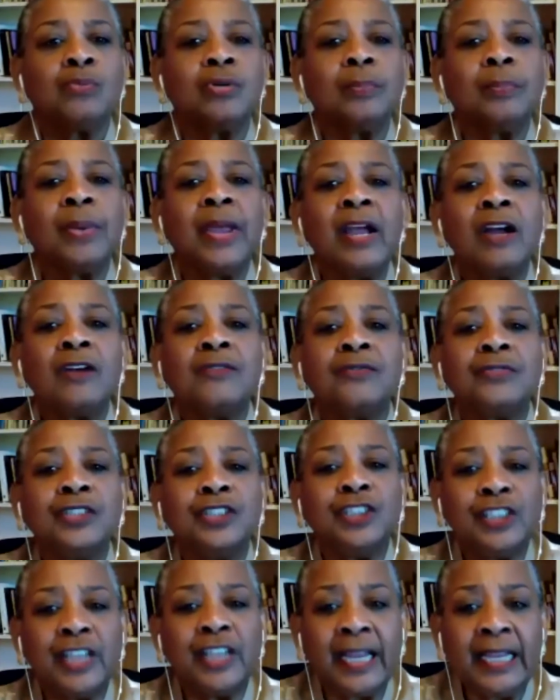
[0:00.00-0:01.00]
Prepare for
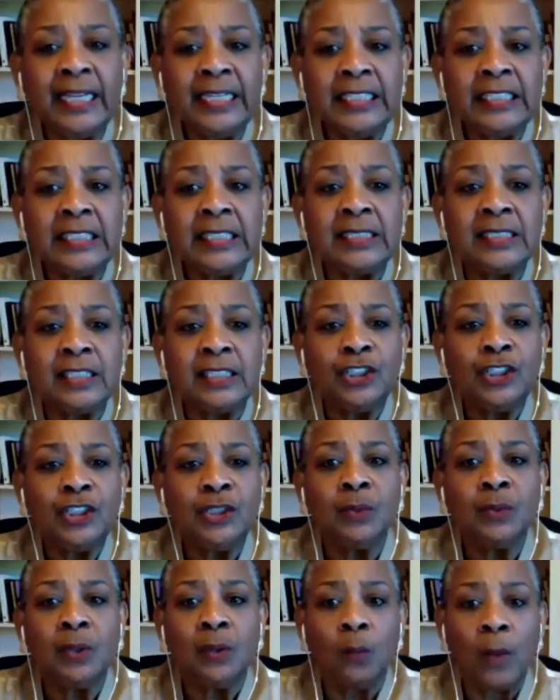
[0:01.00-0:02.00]
changes that
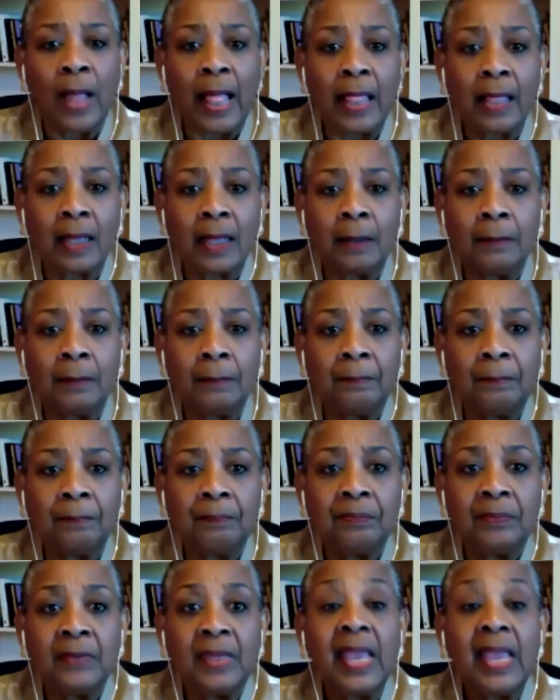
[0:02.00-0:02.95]
you will welcome